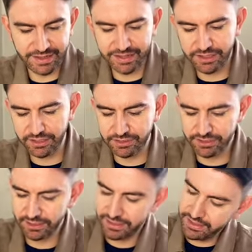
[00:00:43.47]
That
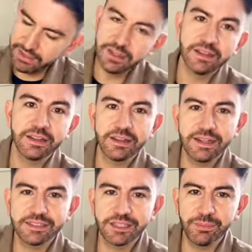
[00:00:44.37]
goes
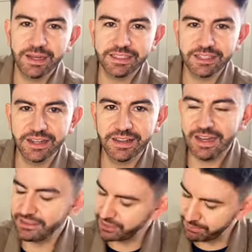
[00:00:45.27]
into the base like
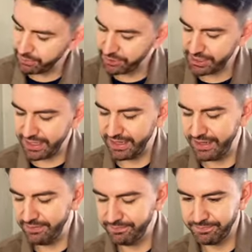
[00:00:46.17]
that. Just push that
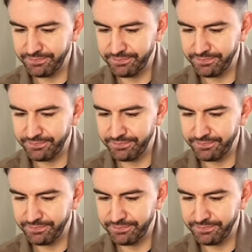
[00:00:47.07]
in.